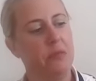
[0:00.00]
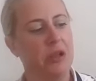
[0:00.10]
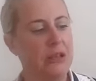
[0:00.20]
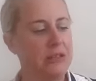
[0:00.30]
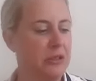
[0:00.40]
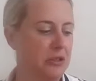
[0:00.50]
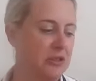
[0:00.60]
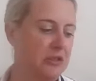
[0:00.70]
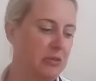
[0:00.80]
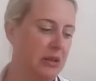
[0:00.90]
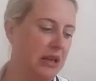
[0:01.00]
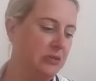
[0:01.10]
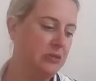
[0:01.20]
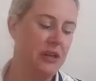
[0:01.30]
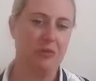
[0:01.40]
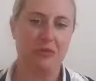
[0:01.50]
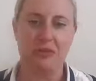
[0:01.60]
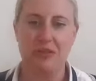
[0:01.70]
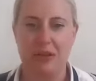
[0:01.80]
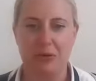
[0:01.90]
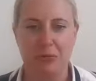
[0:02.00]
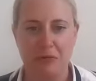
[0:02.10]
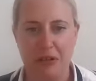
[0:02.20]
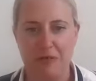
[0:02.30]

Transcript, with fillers: Well, that's good because I'm glad it was that one because that was my